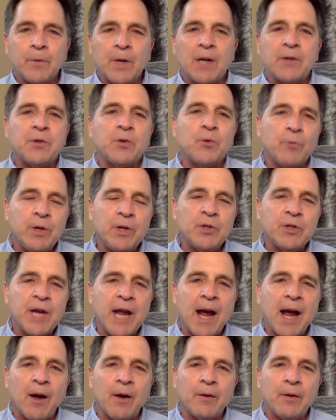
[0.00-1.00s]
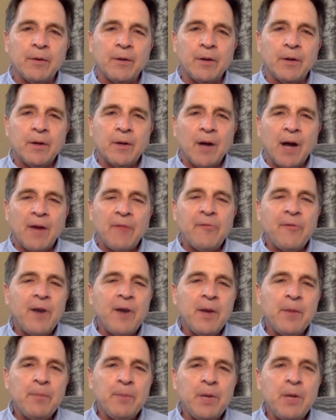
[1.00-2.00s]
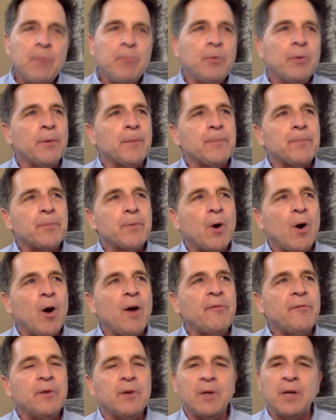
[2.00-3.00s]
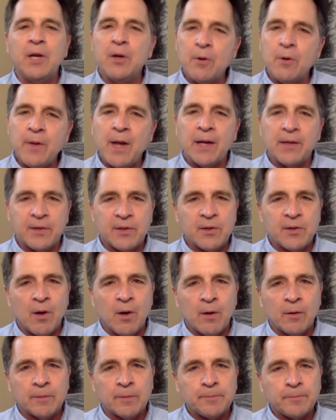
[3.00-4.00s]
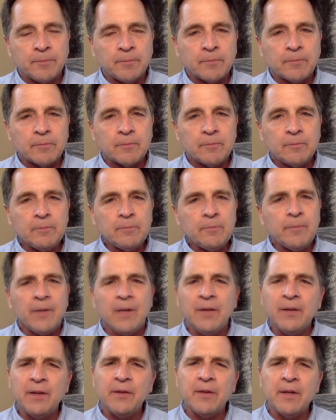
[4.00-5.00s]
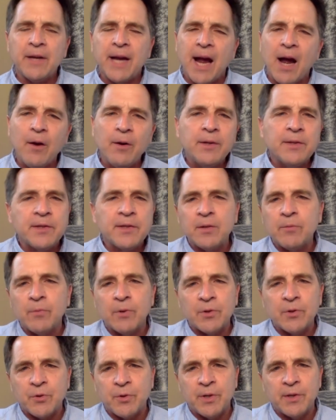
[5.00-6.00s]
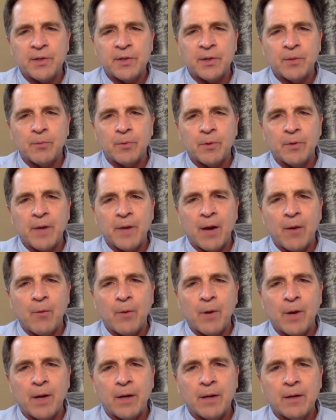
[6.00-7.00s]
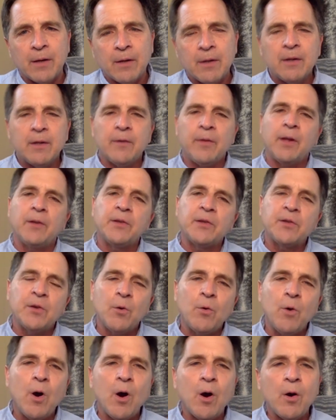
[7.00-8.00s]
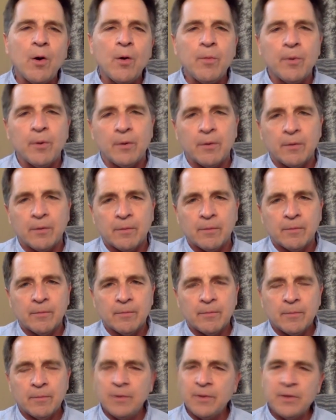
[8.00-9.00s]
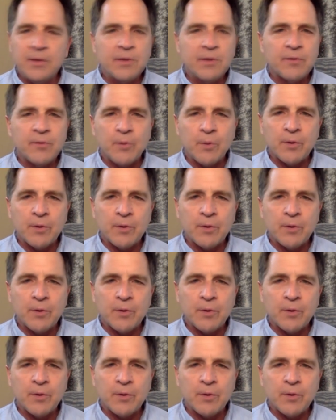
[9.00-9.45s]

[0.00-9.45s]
not to reach out. I find people often hear that song and they think, how could someone treat someone that way? That's so horrible. And this is, of